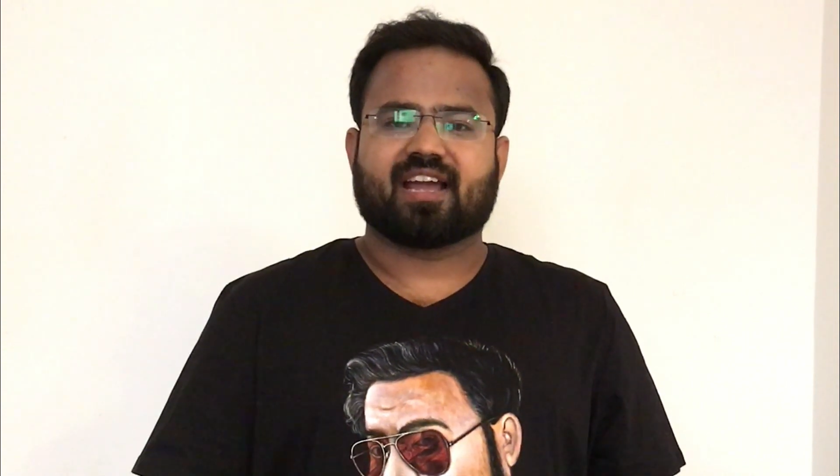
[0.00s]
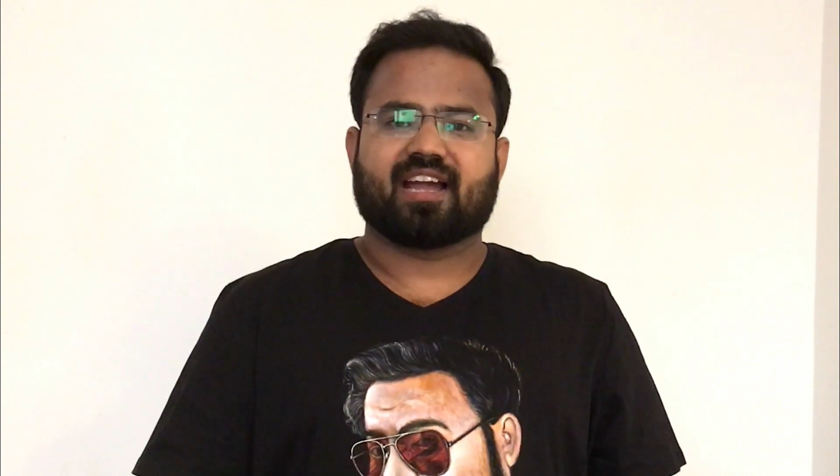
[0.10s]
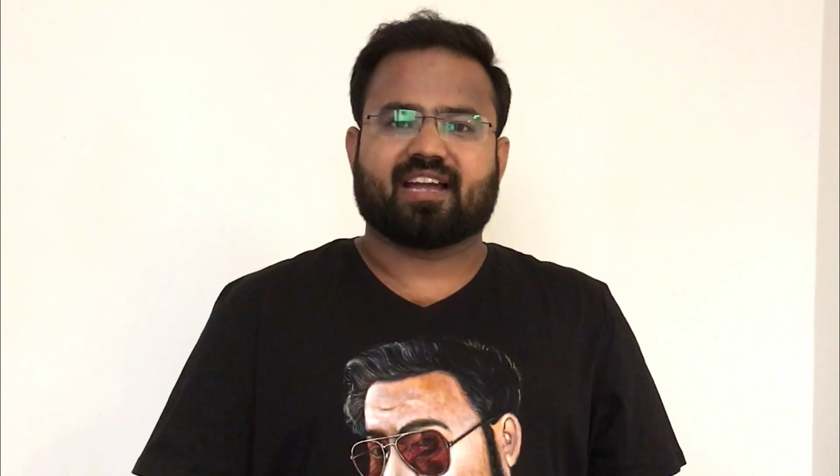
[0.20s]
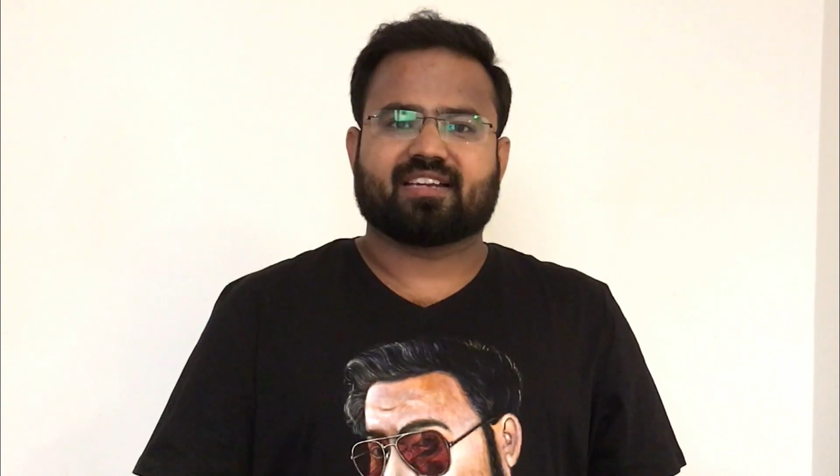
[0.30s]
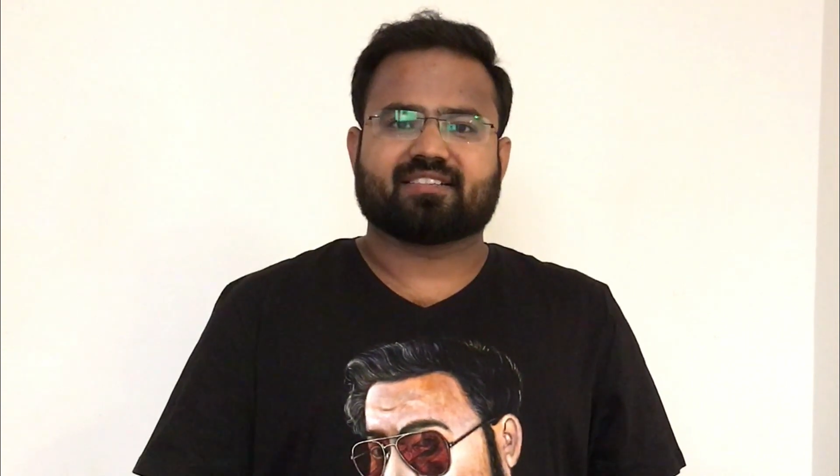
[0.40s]

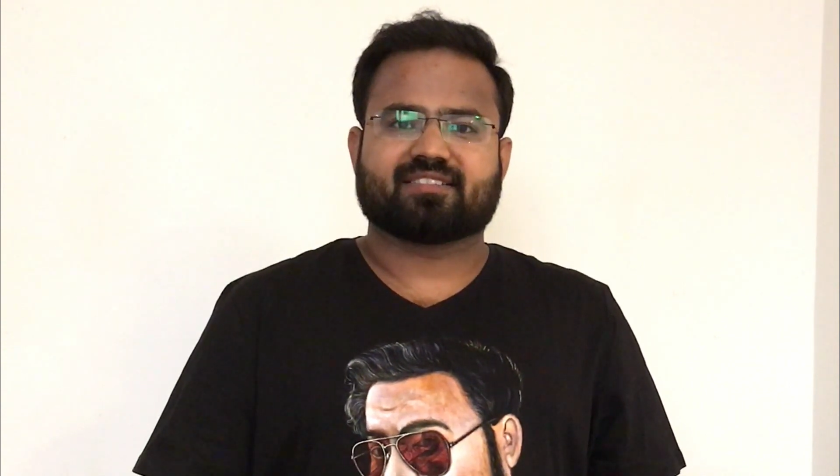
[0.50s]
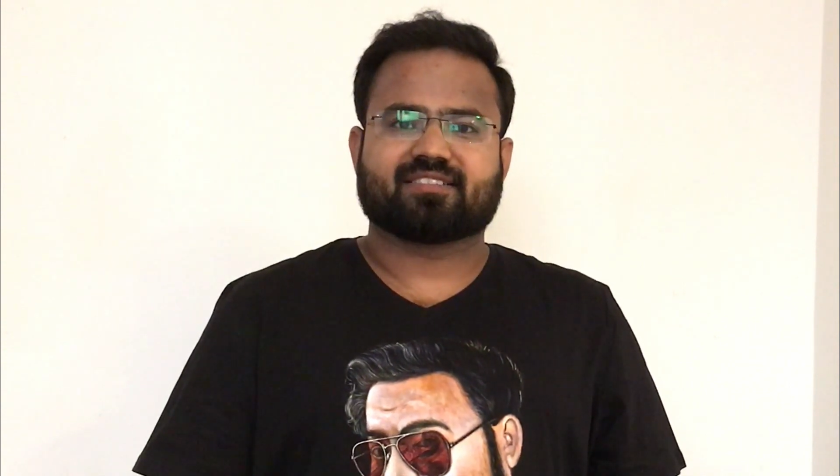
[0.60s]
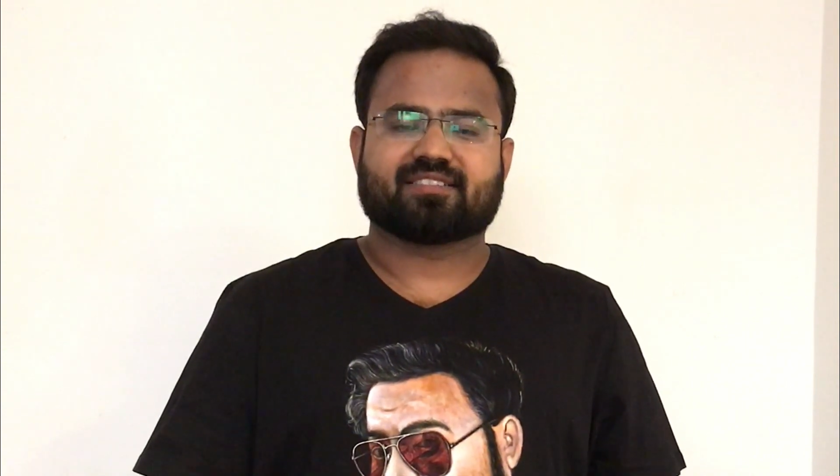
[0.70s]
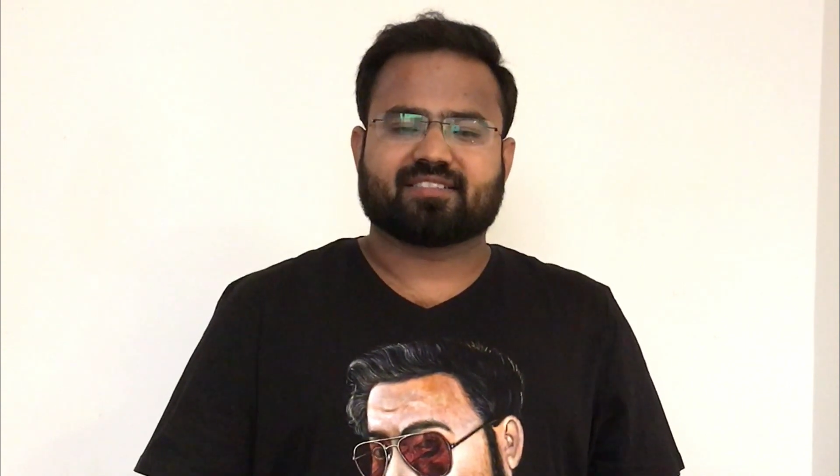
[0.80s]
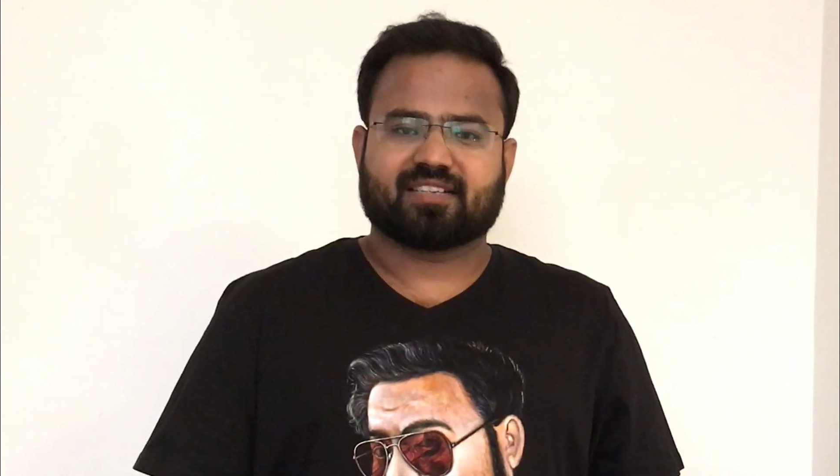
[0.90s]
And
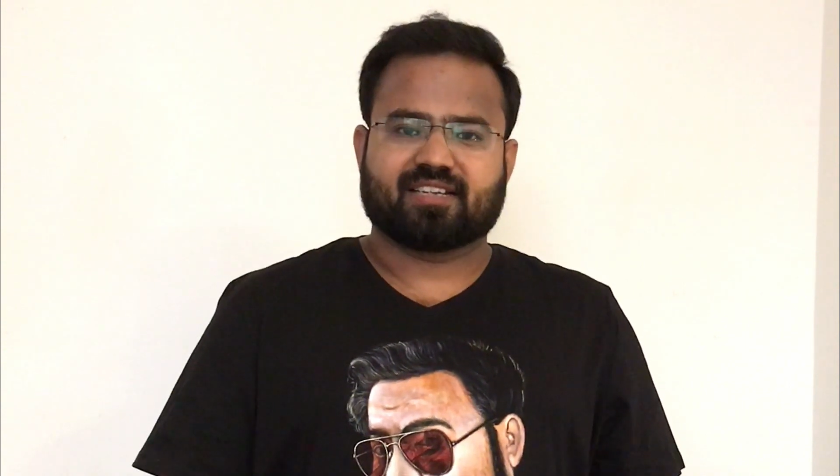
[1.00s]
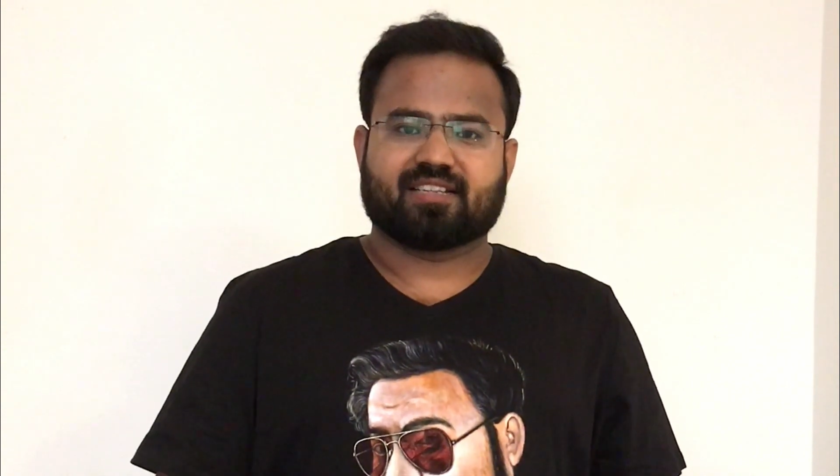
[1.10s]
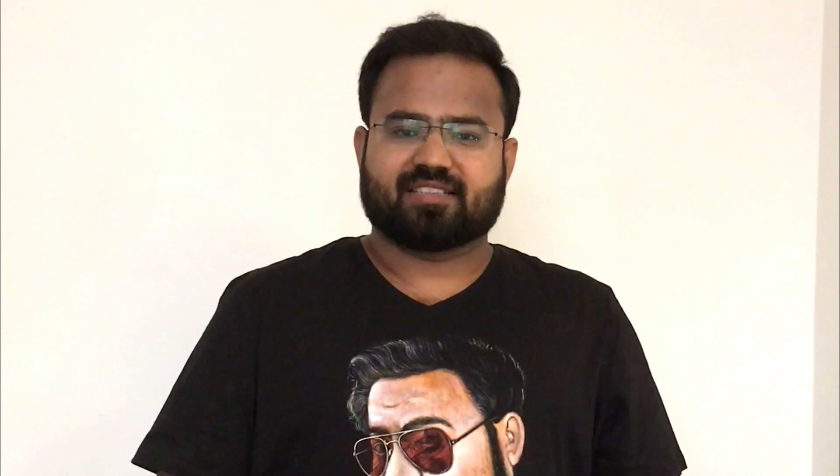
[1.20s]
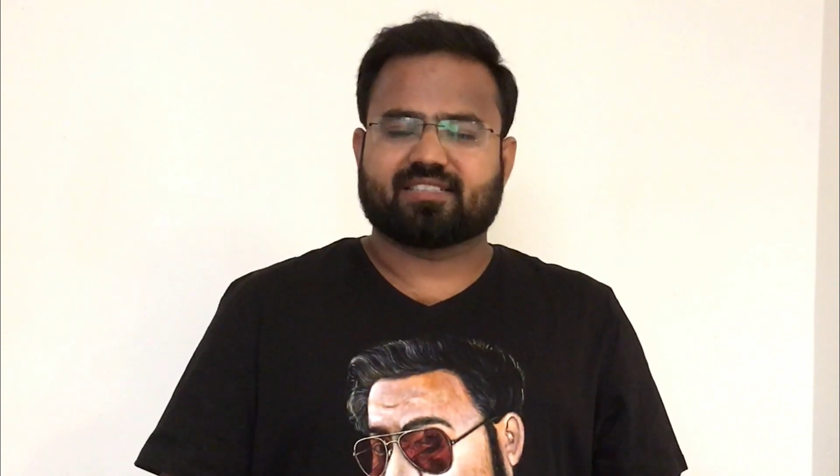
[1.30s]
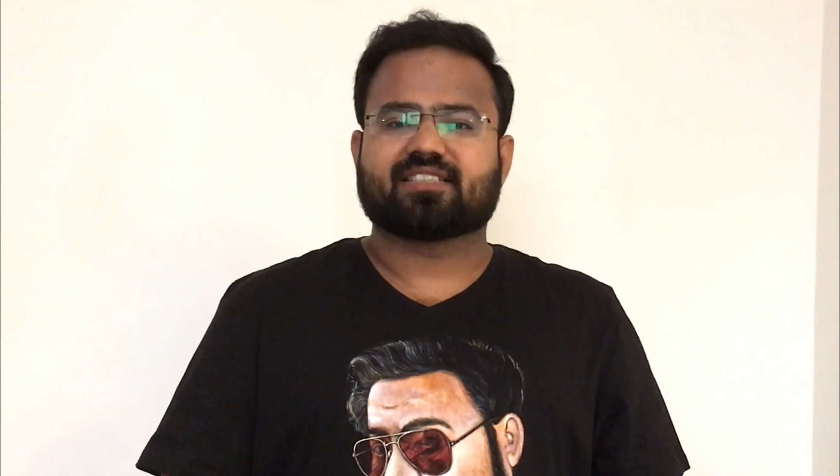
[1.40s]

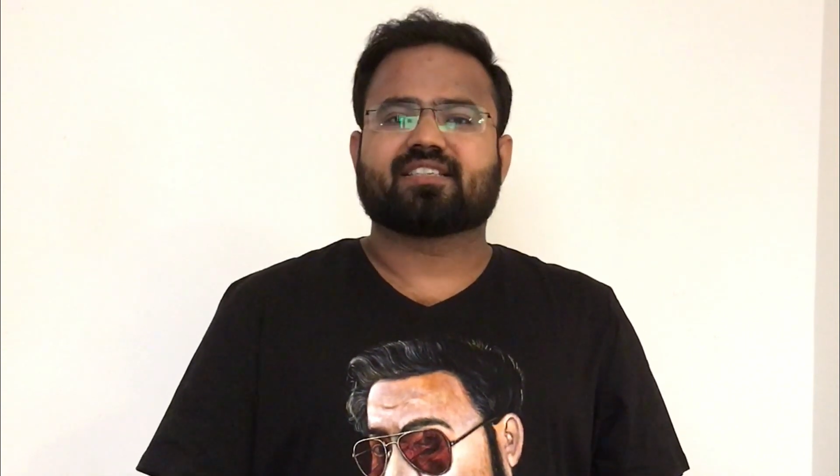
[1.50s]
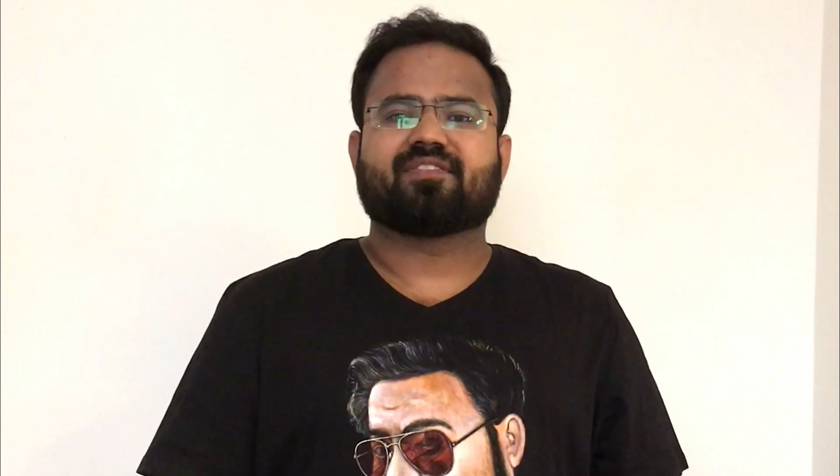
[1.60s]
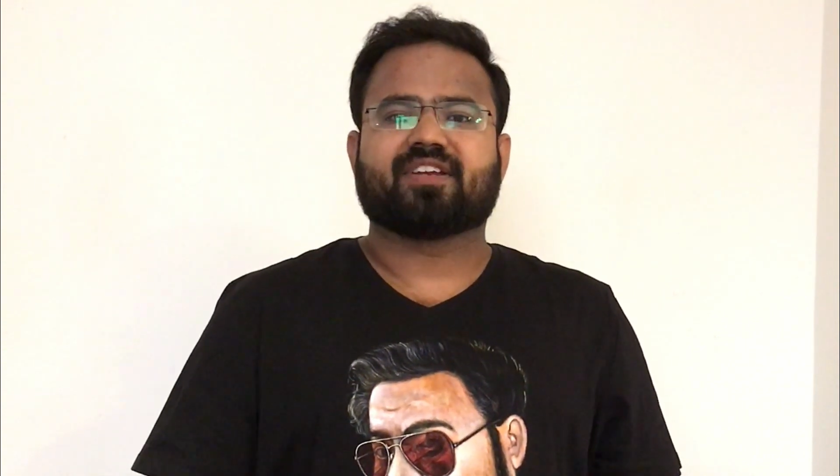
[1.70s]
this is a